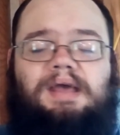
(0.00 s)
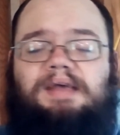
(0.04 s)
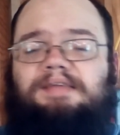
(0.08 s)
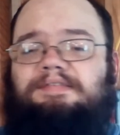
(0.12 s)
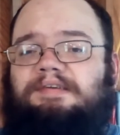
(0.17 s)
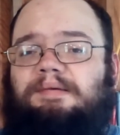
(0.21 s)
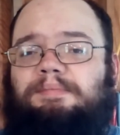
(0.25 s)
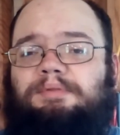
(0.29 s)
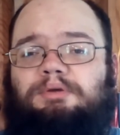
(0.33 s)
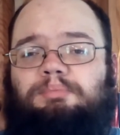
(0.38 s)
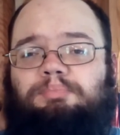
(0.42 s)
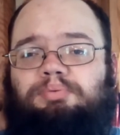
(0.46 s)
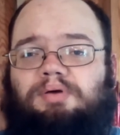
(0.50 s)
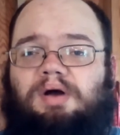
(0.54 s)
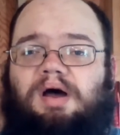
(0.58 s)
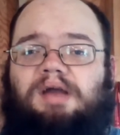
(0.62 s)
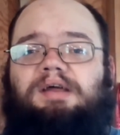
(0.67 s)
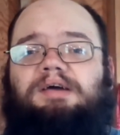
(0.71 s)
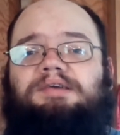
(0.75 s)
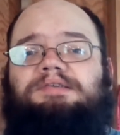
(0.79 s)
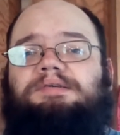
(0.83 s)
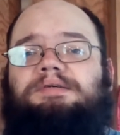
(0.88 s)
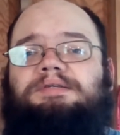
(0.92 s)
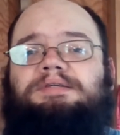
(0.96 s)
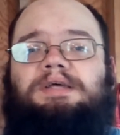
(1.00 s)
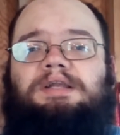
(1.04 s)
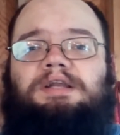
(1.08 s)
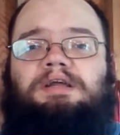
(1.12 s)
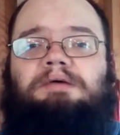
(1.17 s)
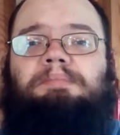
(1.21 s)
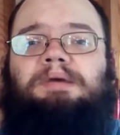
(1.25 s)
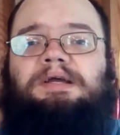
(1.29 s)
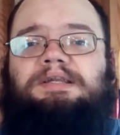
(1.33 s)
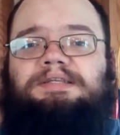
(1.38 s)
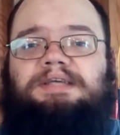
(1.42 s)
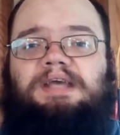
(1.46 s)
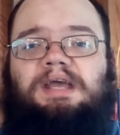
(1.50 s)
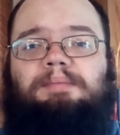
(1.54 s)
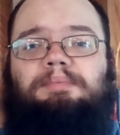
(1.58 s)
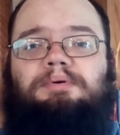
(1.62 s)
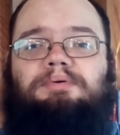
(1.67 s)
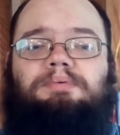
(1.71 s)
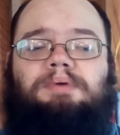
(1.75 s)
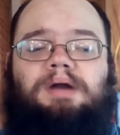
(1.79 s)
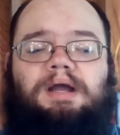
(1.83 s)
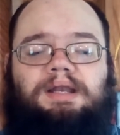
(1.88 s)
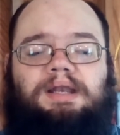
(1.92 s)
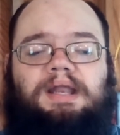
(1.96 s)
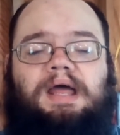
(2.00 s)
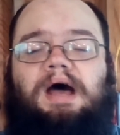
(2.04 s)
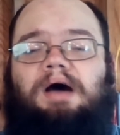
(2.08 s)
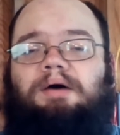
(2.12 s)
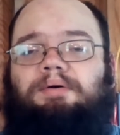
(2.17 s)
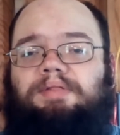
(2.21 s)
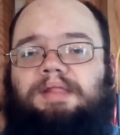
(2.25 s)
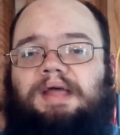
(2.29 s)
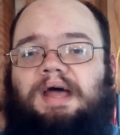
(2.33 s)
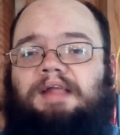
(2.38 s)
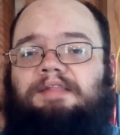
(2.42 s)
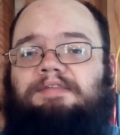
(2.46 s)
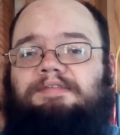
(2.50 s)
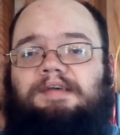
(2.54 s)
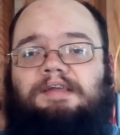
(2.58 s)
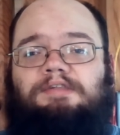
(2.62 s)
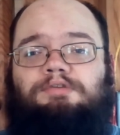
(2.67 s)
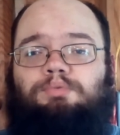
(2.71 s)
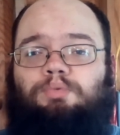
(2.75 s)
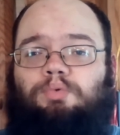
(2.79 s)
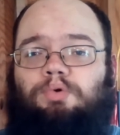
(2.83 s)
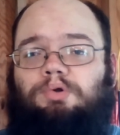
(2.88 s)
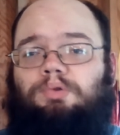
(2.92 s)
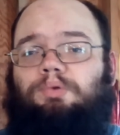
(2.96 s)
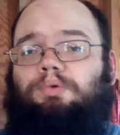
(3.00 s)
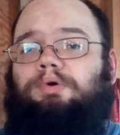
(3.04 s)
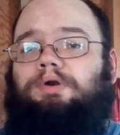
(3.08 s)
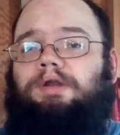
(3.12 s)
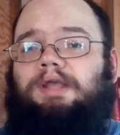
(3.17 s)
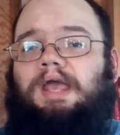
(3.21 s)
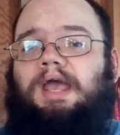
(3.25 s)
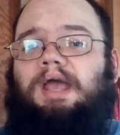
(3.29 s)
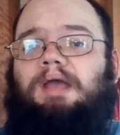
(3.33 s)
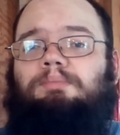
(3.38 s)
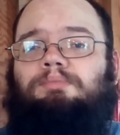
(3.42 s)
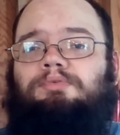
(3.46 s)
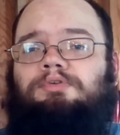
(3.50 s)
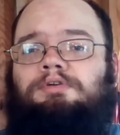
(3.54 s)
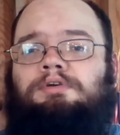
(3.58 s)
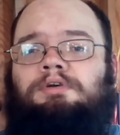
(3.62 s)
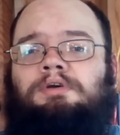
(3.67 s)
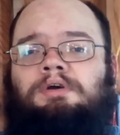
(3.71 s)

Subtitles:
Some of their products are sitting on my table right now, and that's Warlord Games.